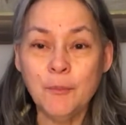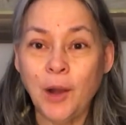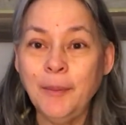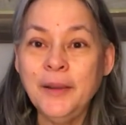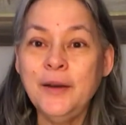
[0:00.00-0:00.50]

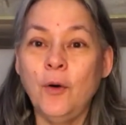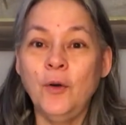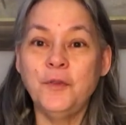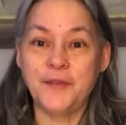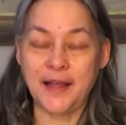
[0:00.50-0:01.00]
probably an
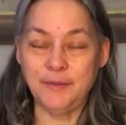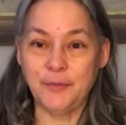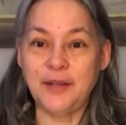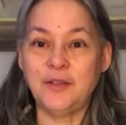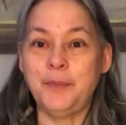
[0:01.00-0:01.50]
old family
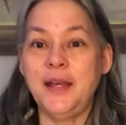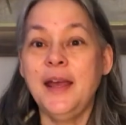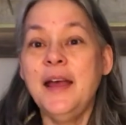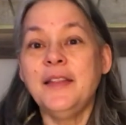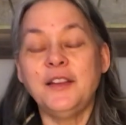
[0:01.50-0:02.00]
recipe
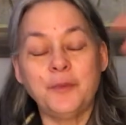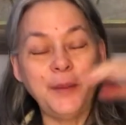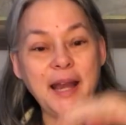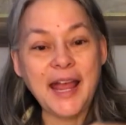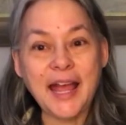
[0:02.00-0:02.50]
that's
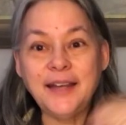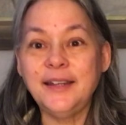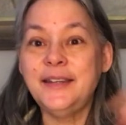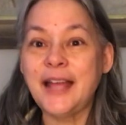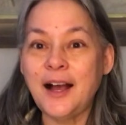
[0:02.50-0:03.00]
been
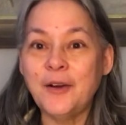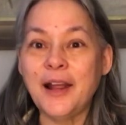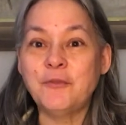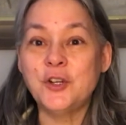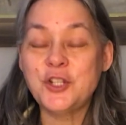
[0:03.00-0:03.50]
handed down
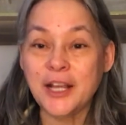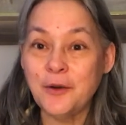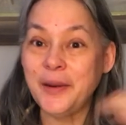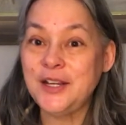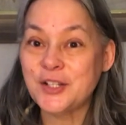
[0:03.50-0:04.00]
after
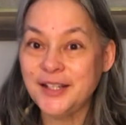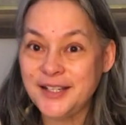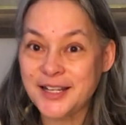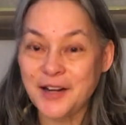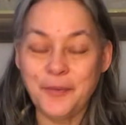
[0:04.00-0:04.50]
generation
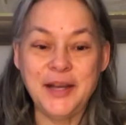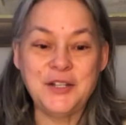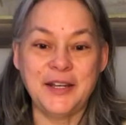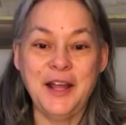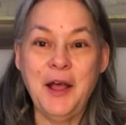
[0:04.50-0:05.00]
and
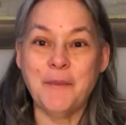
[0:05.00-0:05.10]
generation.